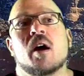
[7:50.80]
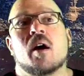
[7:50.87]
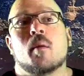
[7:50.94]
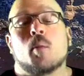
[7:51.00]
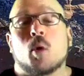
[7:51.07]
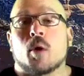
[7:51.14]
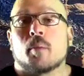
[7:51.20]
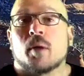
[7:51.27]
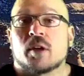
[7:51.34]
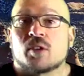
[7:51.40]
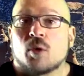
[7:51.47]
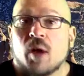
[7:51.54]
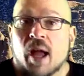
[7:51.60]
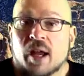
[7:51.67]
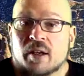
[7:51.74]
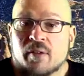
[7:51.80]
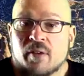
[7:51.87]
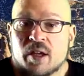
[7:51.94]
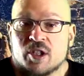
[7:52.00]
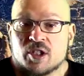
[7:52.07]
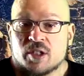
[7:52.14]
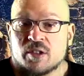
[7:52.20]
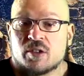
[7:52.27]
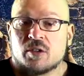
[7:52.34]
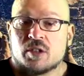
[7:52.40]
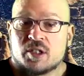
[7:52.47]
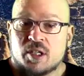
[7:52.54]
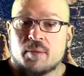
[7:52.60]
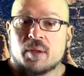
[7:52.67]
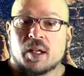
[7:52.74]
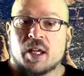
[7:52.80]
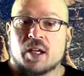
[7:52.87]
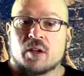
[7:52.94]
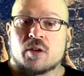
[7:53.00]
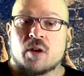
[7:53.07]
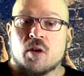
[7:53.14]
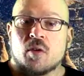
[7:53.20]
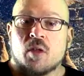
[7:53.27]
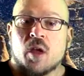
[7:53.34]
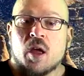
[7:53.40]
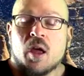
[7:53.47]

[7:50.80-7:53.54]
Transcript: more muscle activation to stimulate growth.